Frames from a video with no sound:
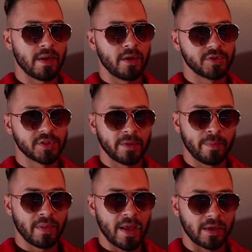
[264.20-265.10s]
now it's just gonna
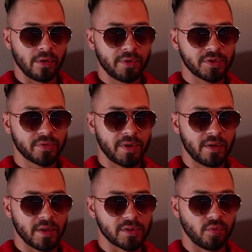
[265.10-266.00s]
be black loading
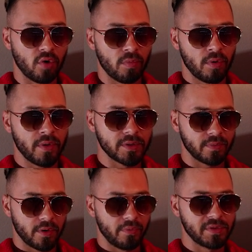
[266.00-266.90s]
screen. That's normal, that's
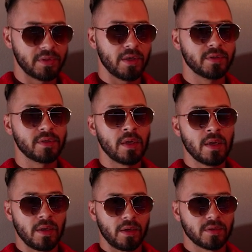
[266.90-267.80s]
what it always does.
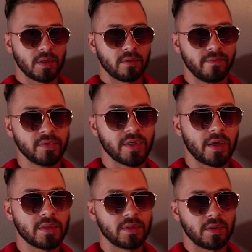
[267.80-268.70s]
It can take a few
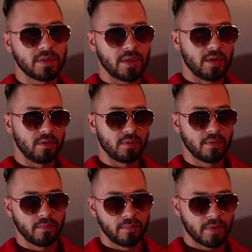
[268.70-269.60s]
seconds, it can take
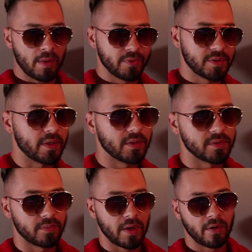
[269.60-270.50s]
couple seconds,
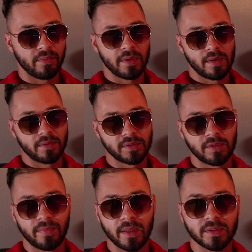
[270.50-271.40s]
so I don't really know, it just
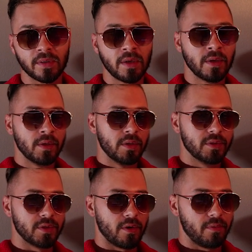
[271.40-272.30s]
depends.
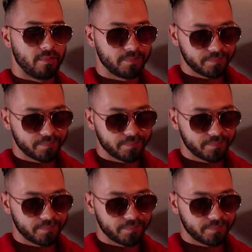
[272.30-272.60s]
So